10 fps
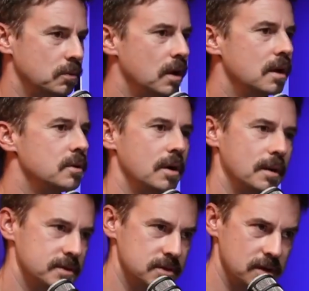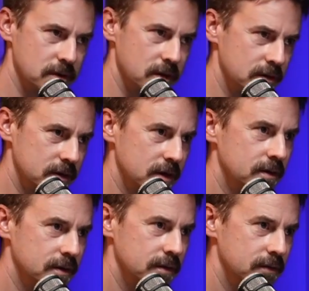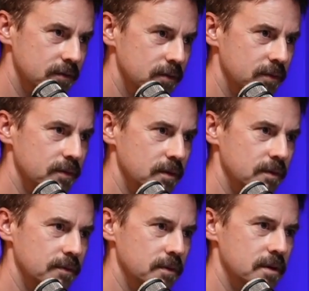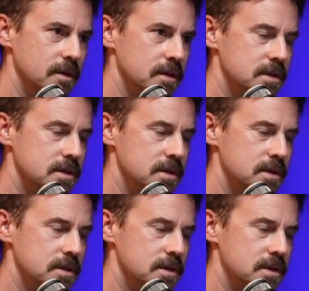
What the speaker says: What other options are there out there for